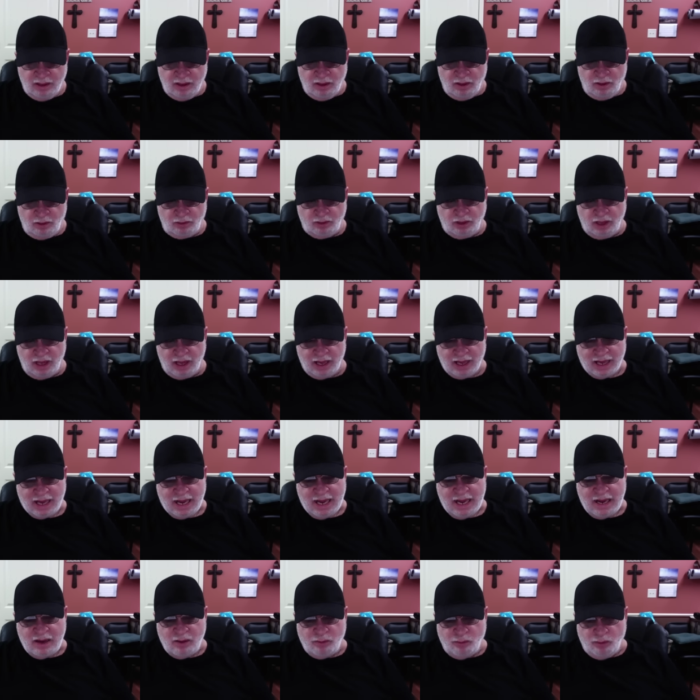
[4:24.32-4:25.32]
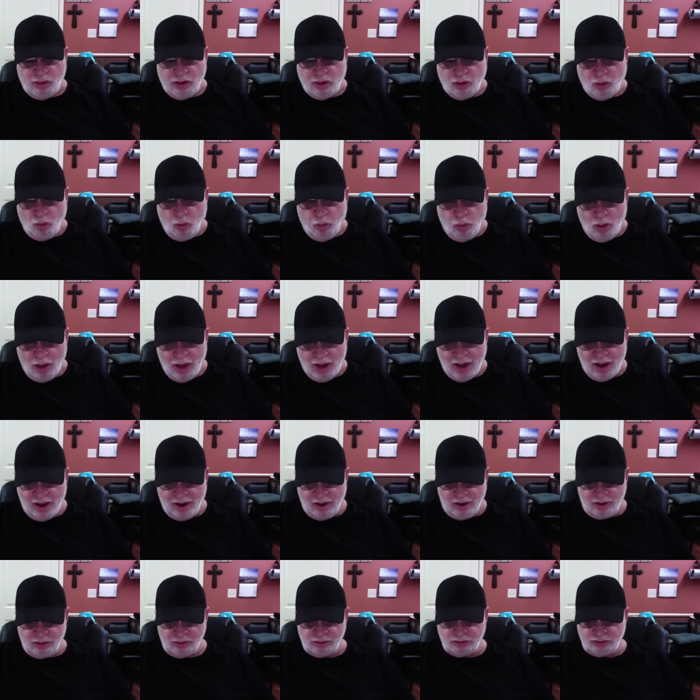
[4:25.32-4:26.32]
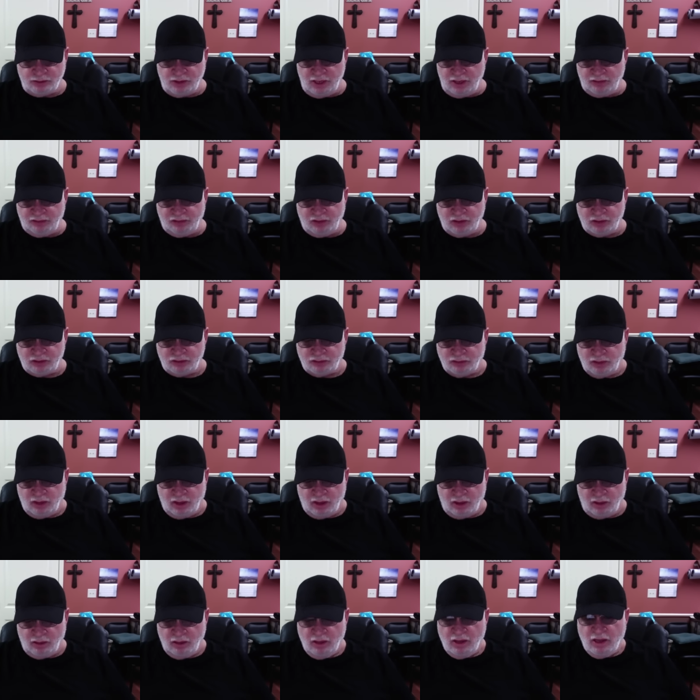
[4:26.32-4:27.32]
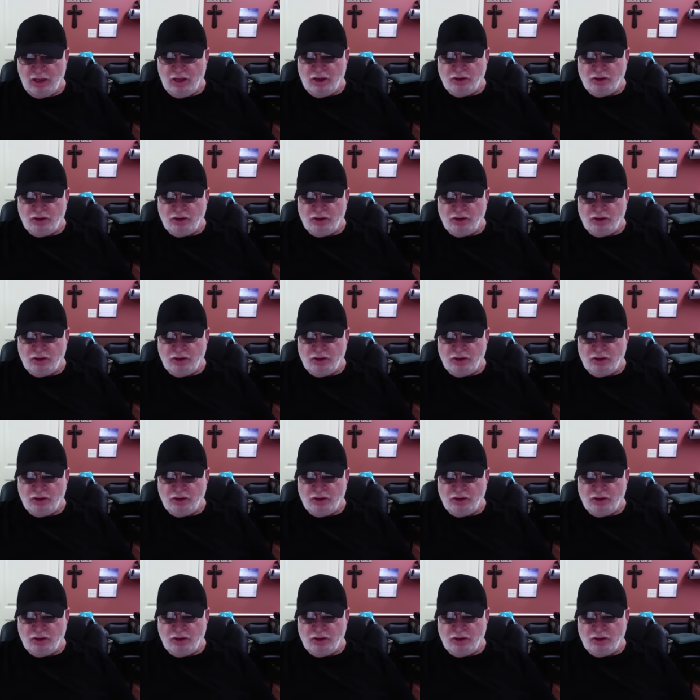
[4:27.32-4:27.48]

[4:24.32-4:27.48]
Okay, it requires, get this now,